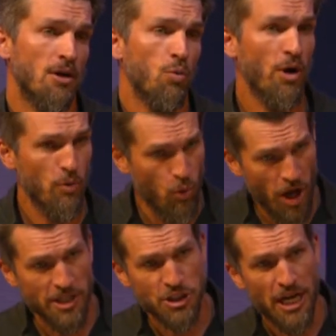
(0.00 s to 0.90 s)
What
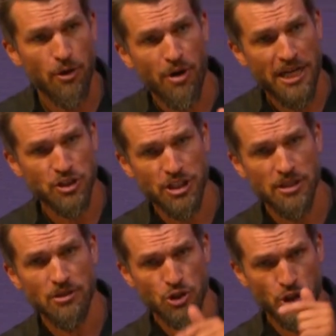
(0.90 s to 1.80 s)
one
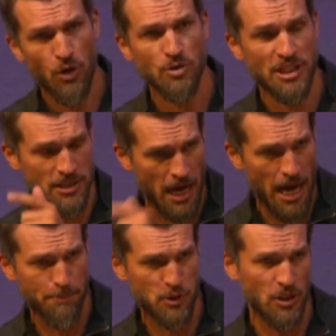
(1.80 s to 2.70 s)
generation shows is
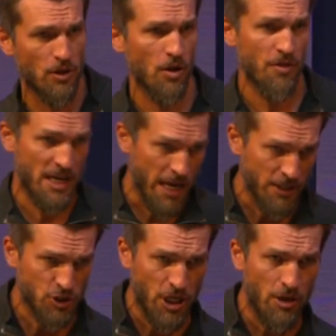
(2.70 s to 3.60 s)
optional, the
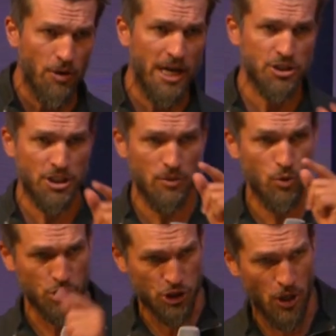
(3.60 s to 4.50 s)
next generation
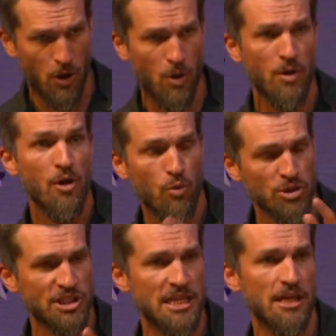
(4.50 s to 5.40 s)
will
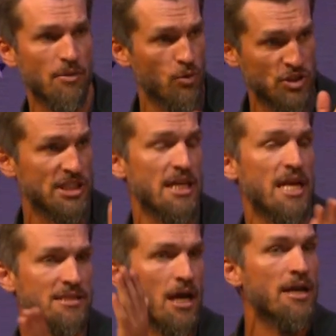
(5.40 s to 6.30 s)
see it
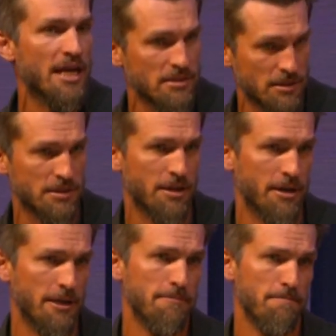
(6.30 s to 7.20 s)
as unnecessary.